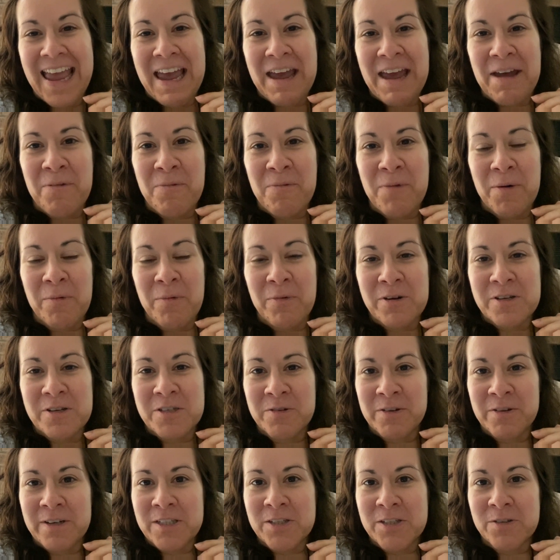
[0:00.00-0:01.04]
and what we're
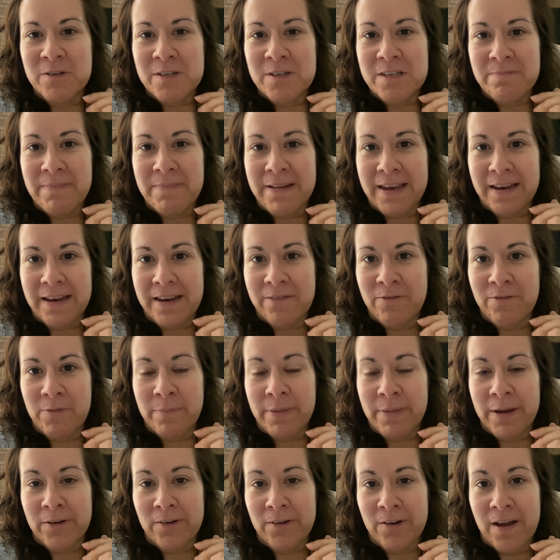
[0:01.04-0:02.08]
doing to it to make it even
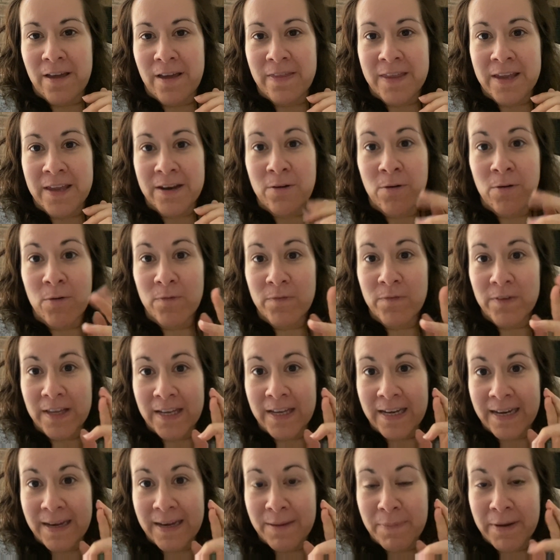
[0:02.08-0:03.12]
better. And then
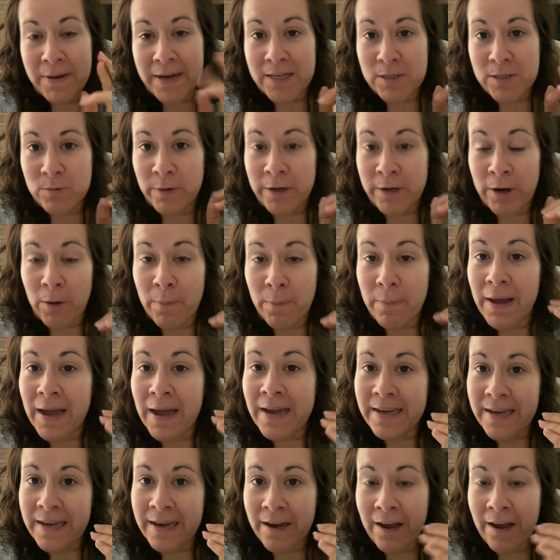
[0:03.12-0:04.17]
hopefully, because we are
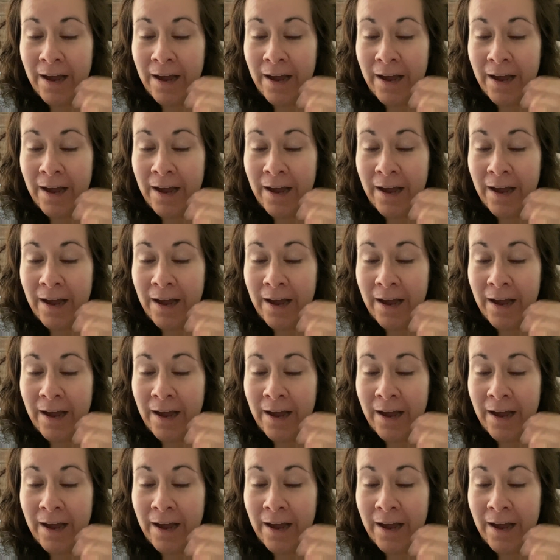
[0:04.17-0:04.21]
buying